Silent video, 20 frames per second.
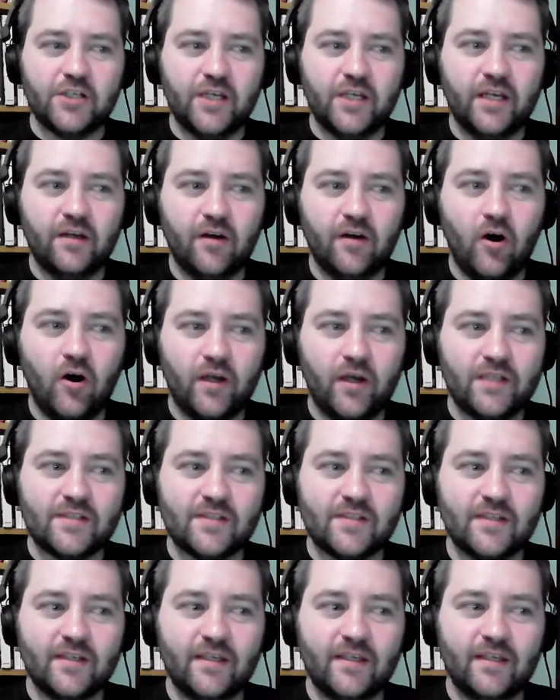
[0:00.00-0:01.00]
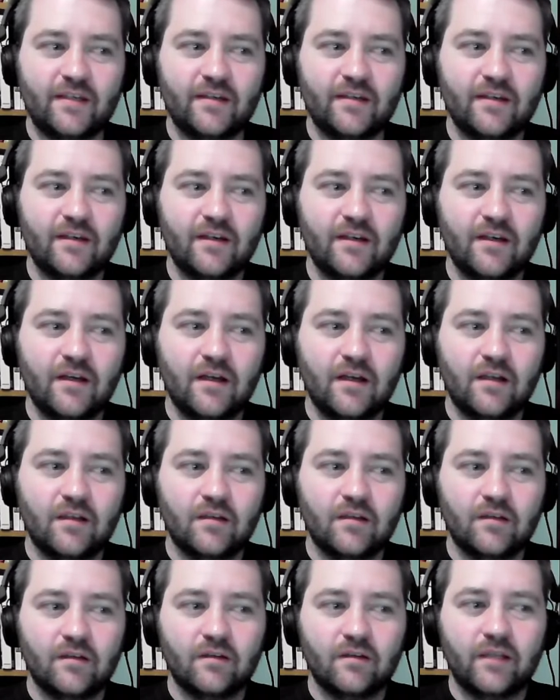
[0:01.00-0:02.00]
And honestly,
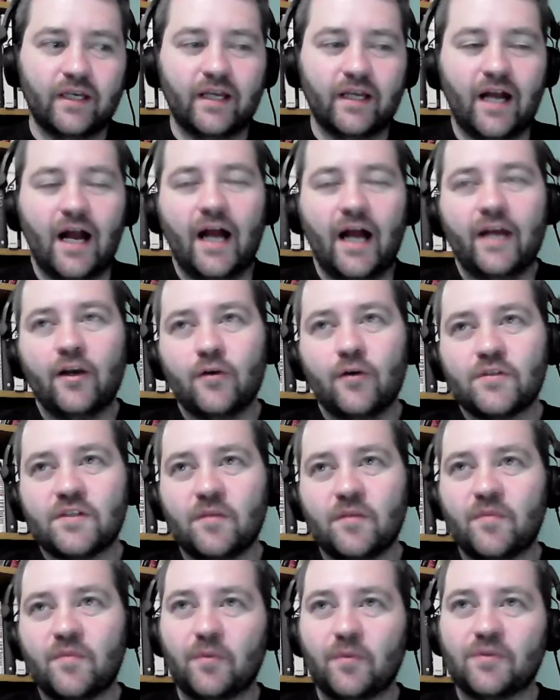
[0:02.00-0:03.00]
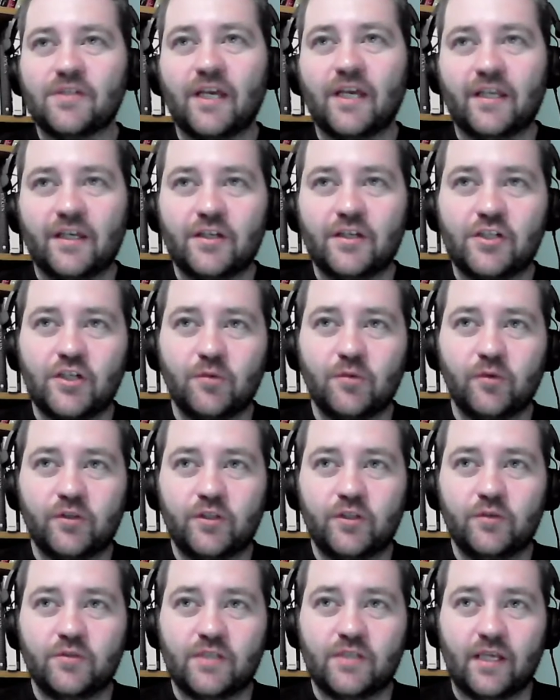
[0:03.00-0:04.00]
like, I know some people take issue with
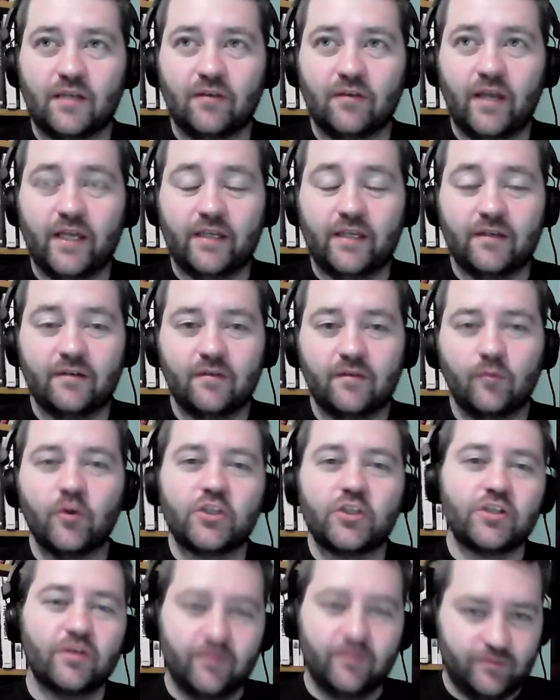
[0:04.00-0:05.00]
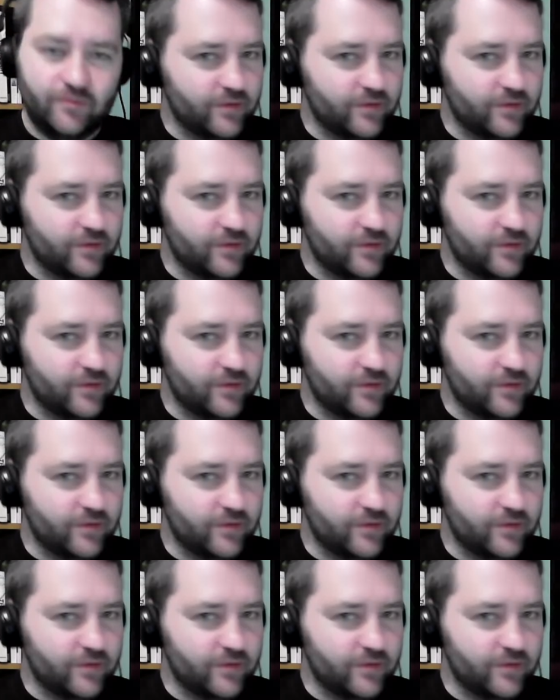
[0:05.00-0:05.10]
using, like, which